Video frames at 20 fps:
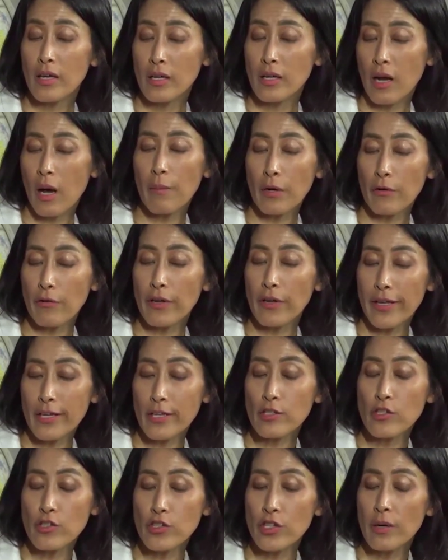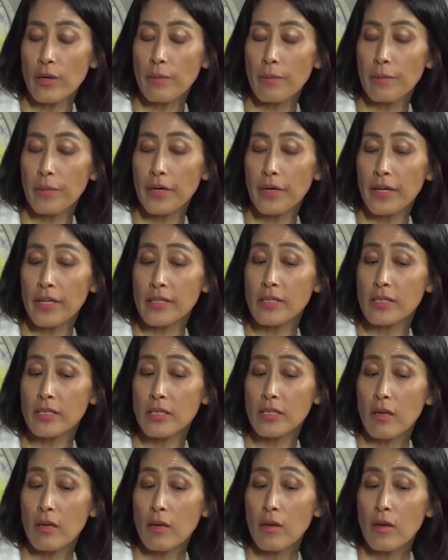economic relationship. But
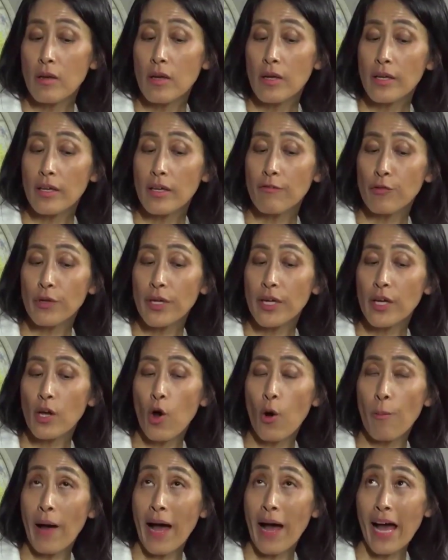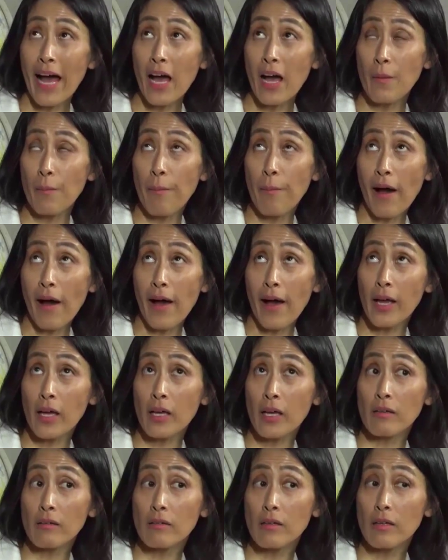it's if we go back
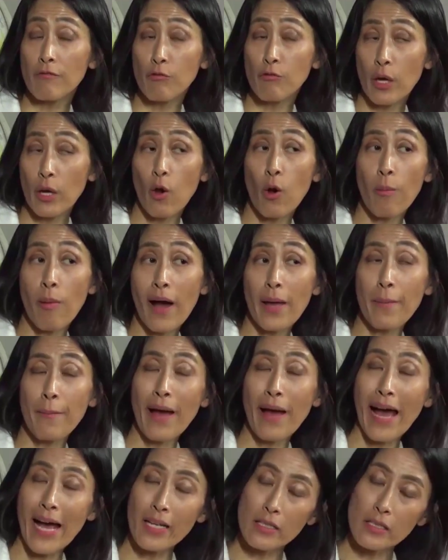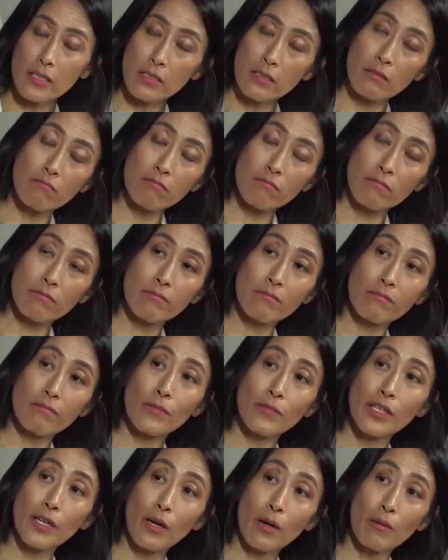by if we go by past
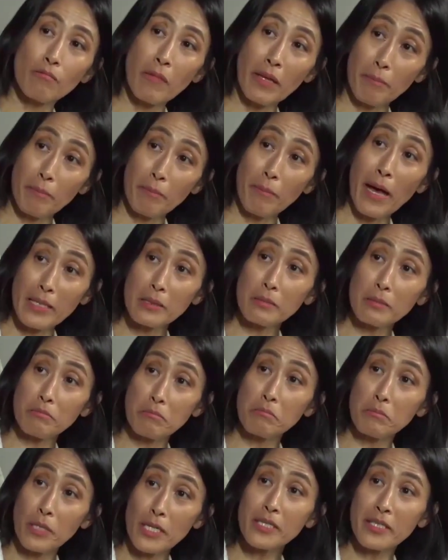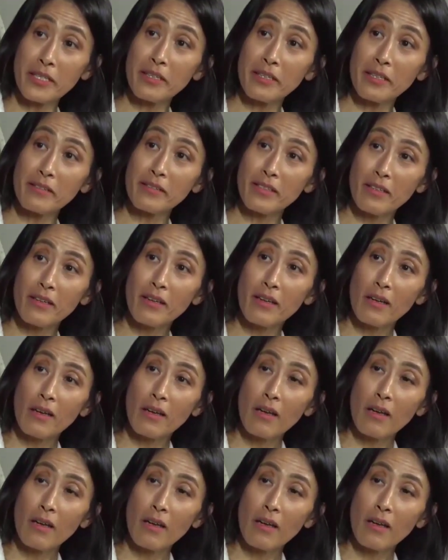you know, like past precedent.